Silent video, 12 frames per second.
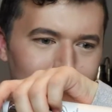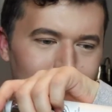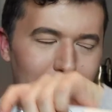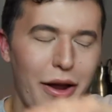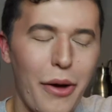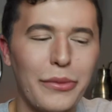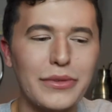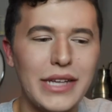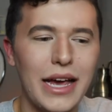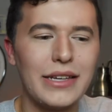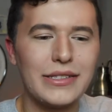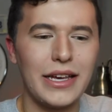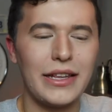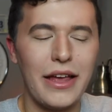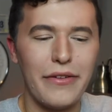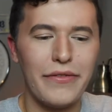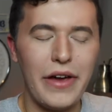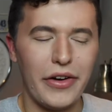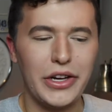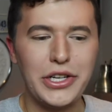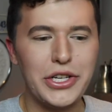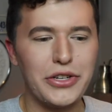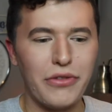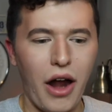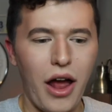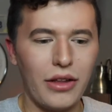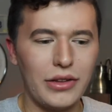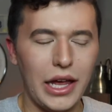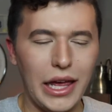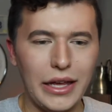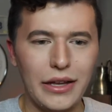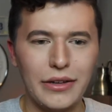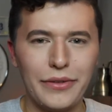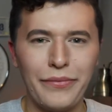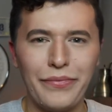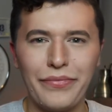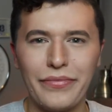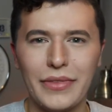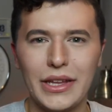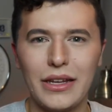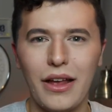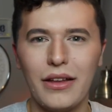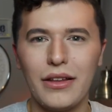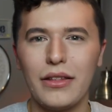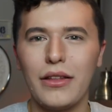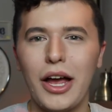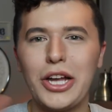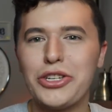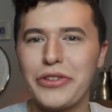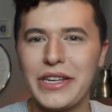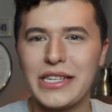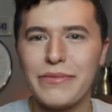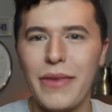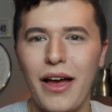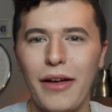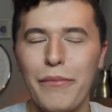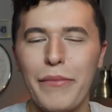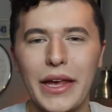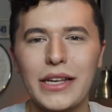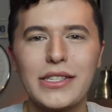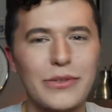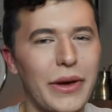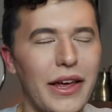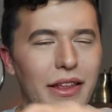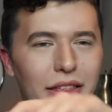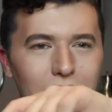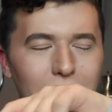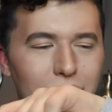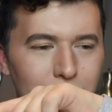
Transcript: And it almost has like that very strong like laundry smell mixed with